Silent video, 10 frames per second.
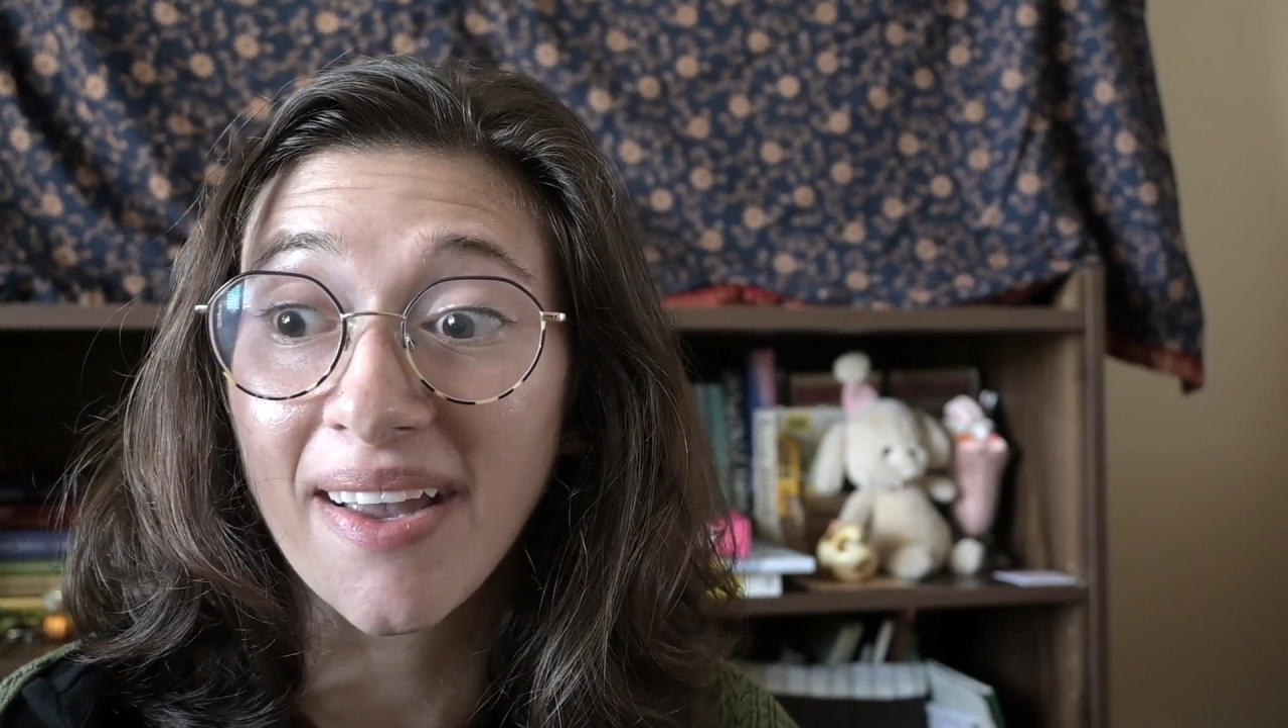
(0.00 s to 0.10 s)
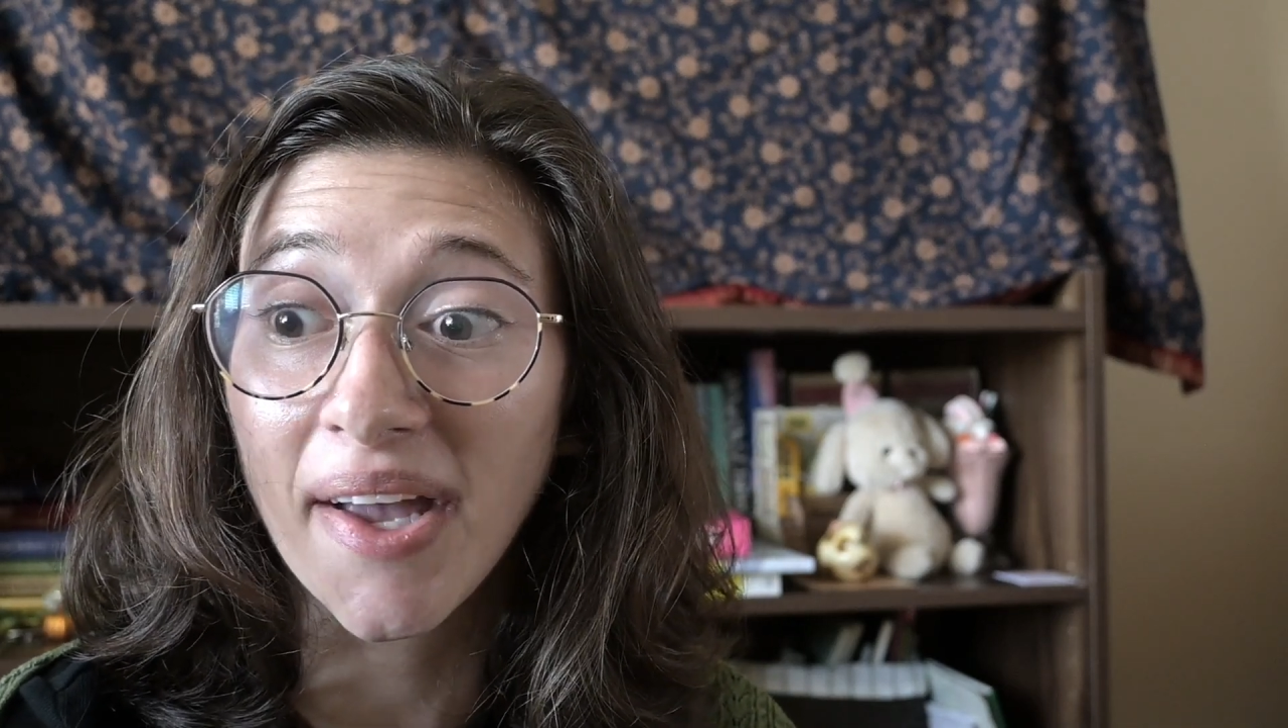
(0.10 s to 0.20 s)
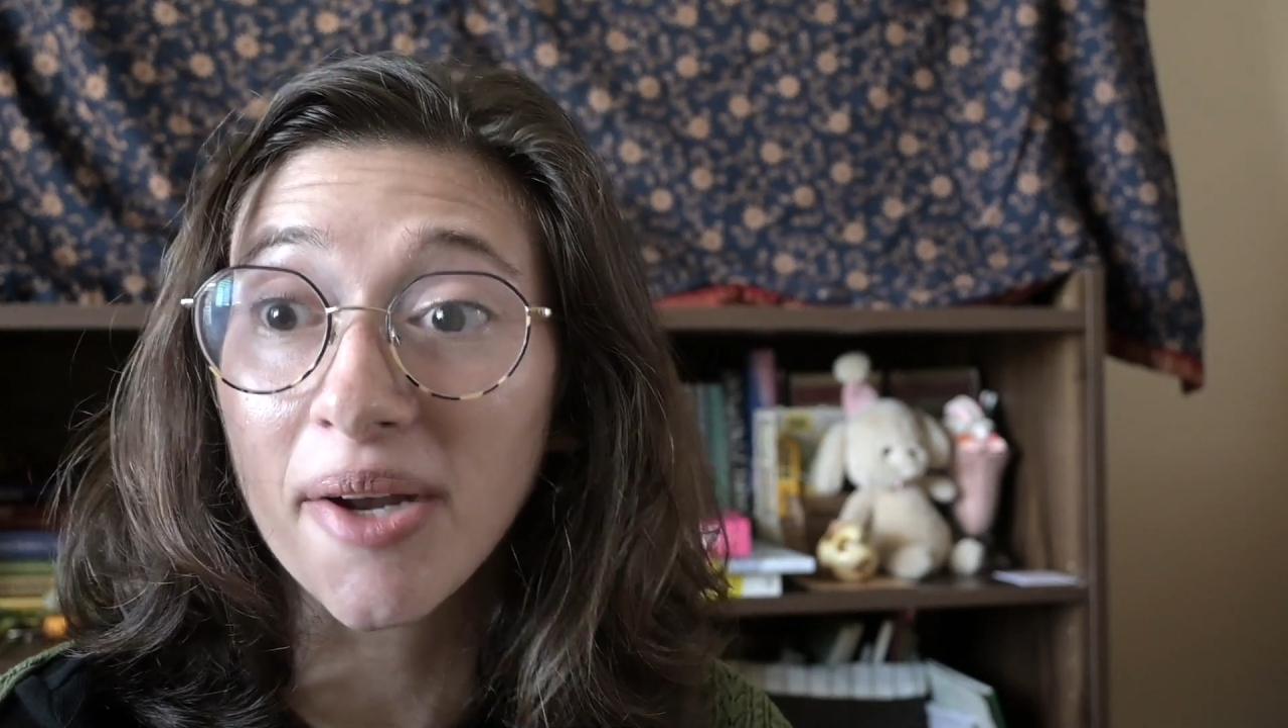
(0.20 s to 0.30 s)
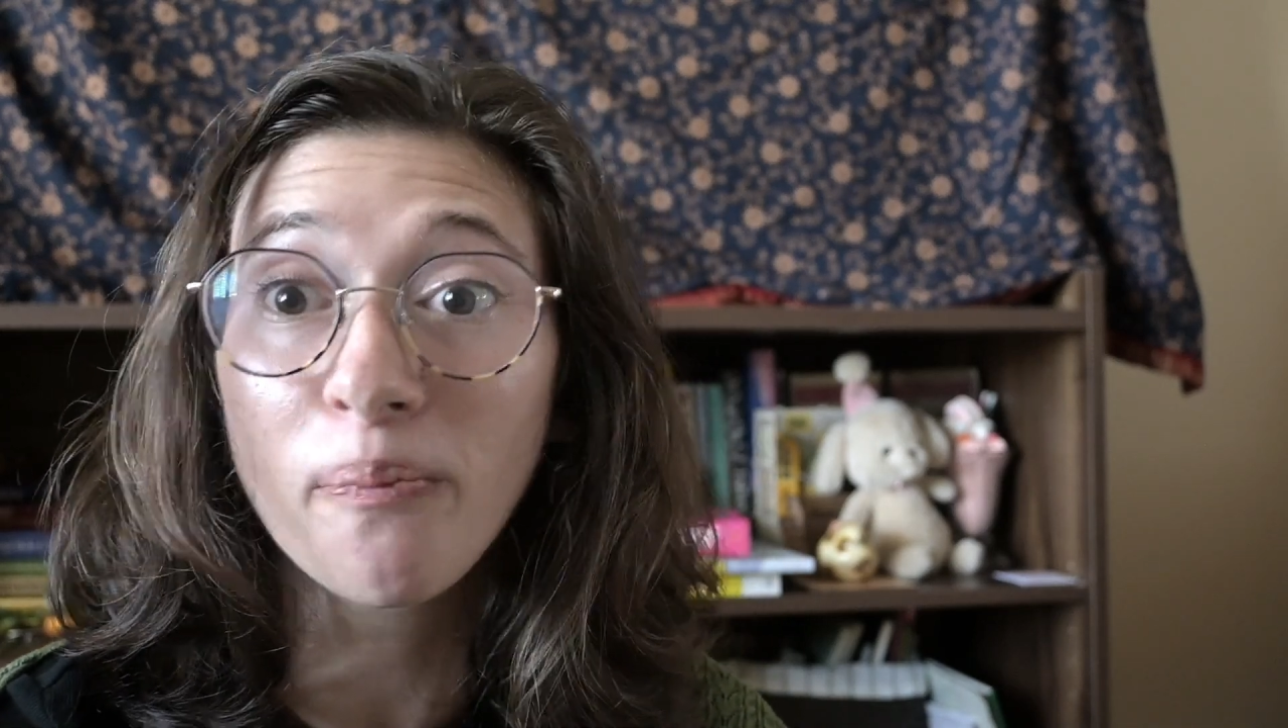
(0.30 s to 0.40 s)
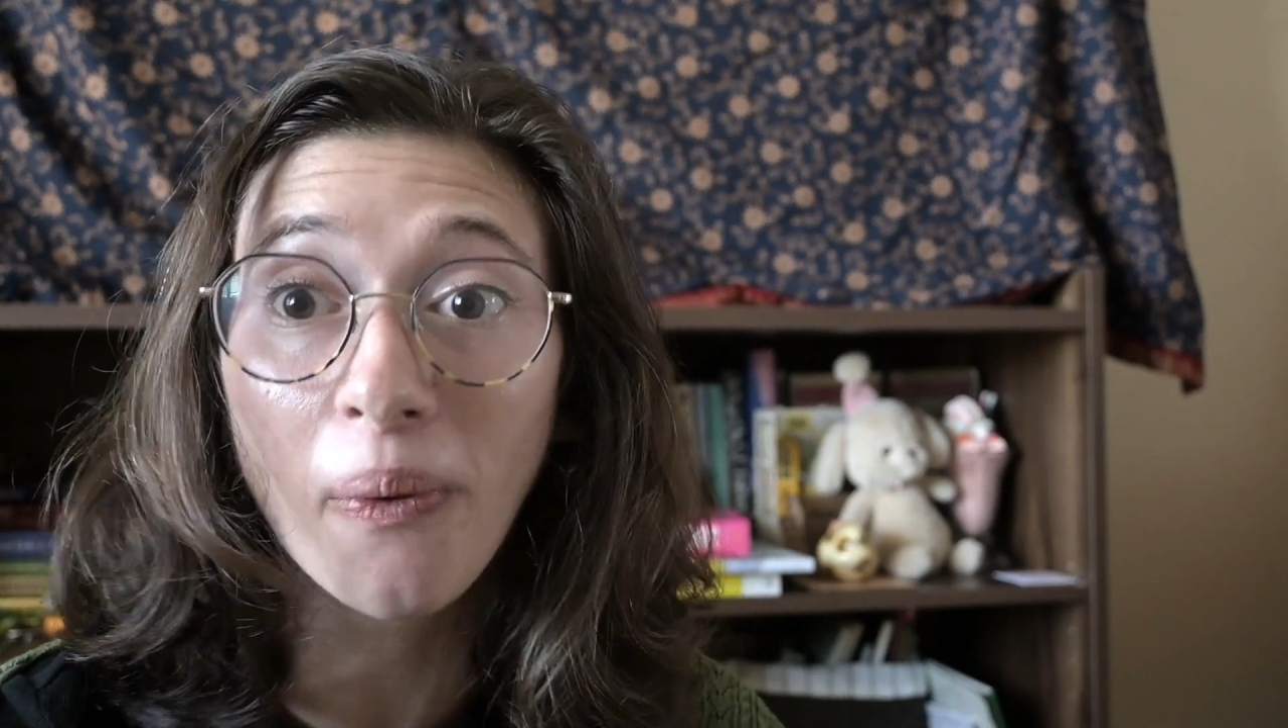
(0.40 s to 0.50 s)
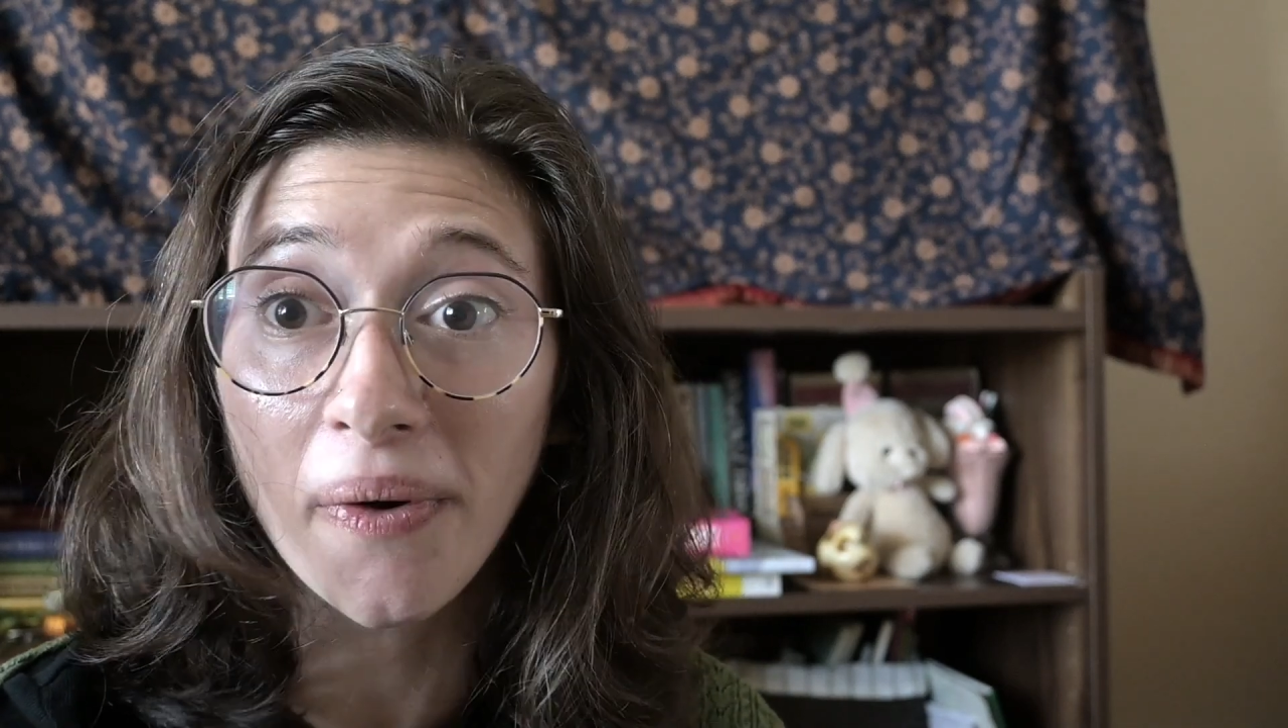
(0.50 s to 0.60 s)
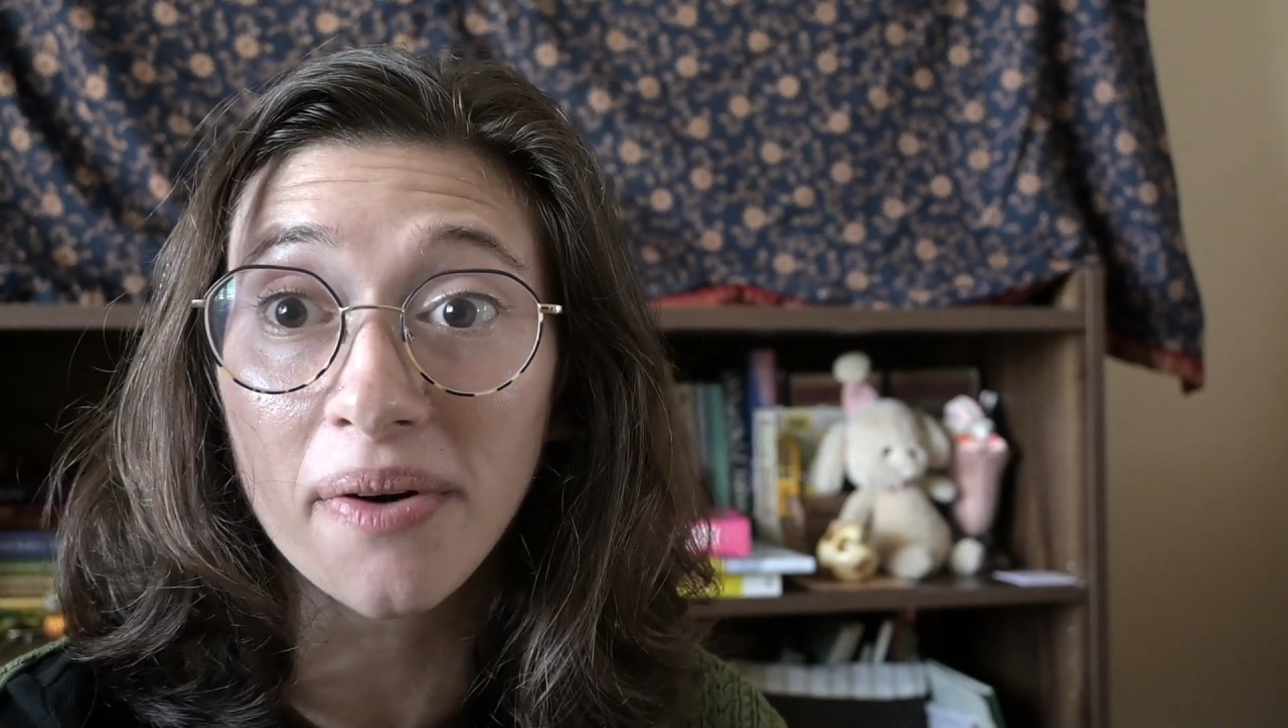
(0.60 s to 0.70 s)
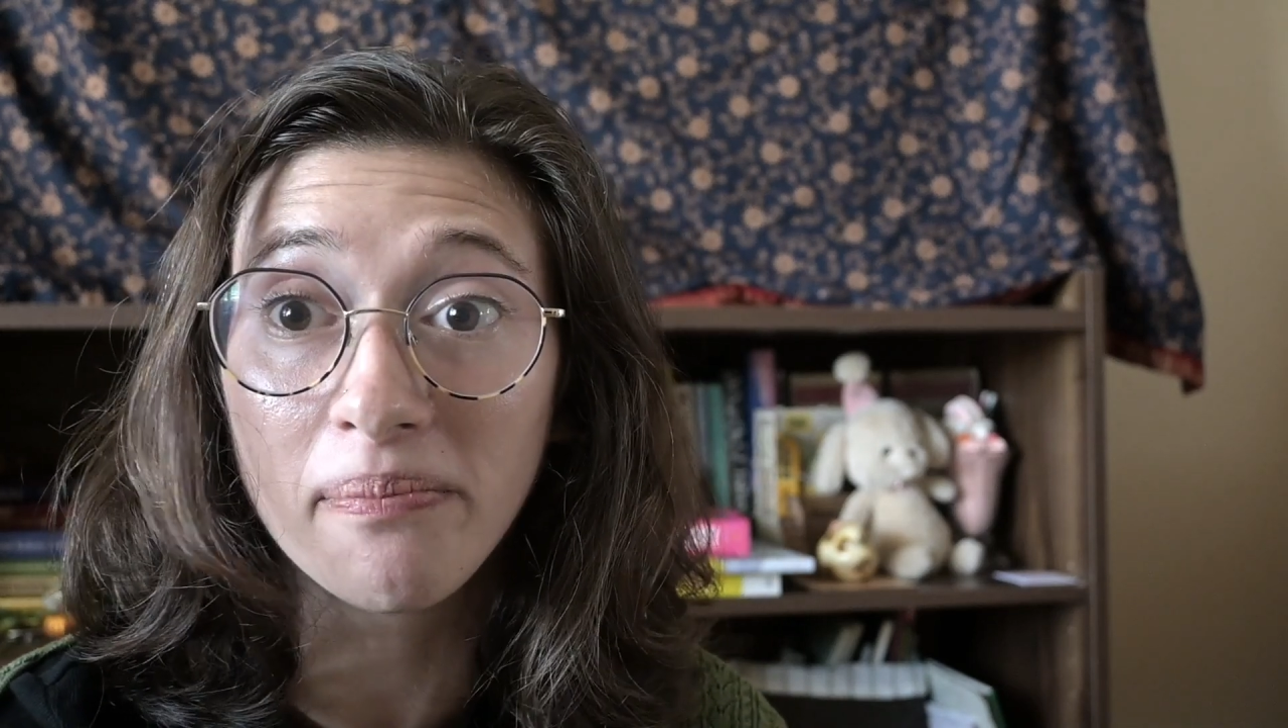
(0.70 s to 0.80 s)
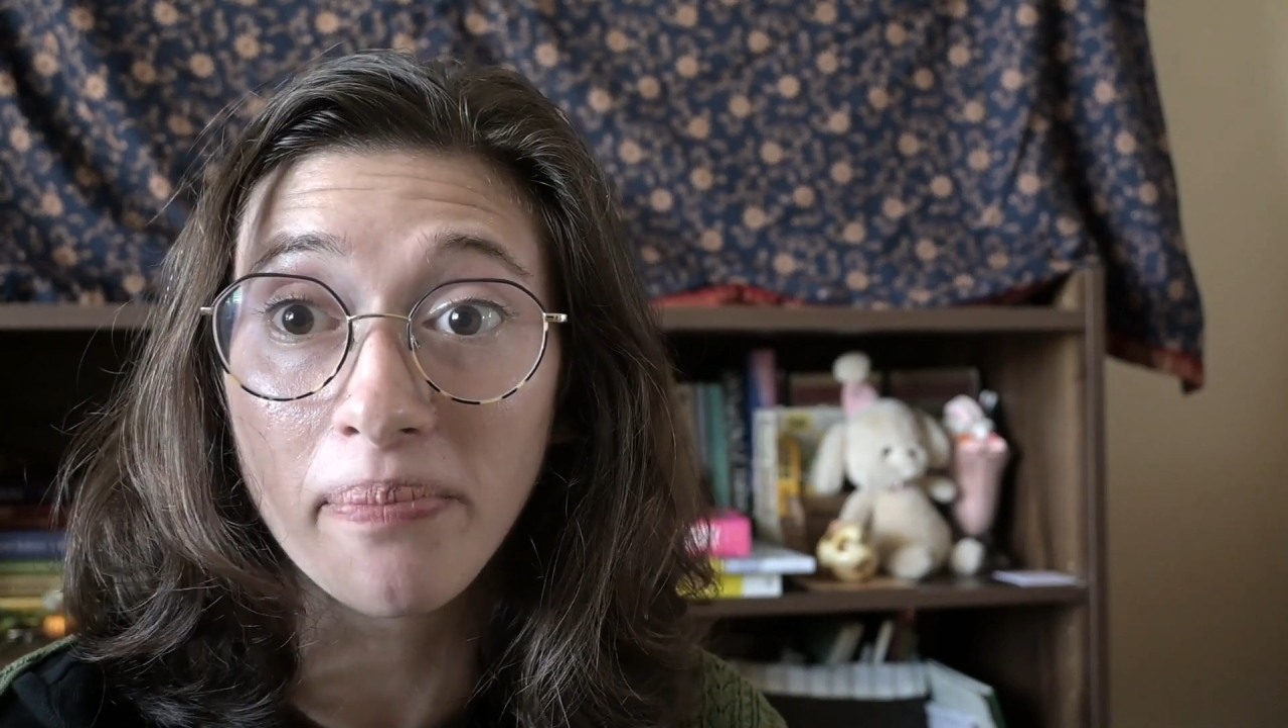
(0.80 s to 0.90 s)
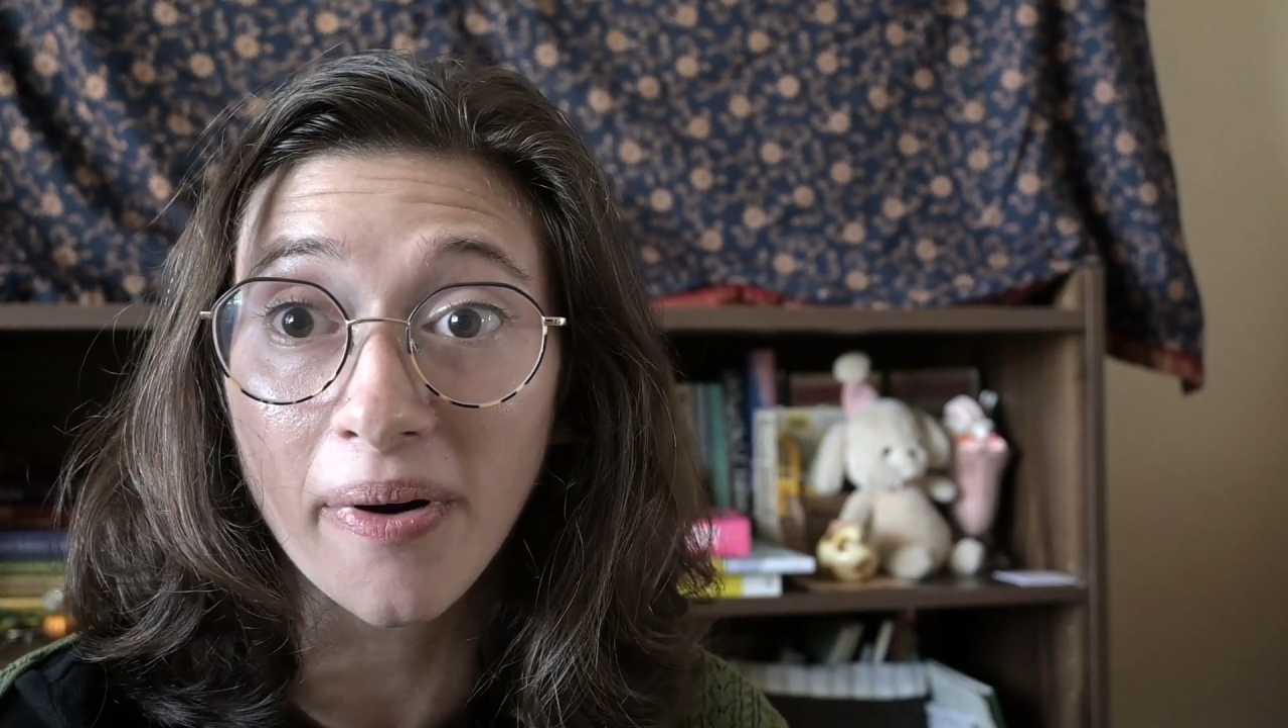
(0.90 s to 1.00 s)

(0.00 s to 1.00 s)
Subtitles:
an important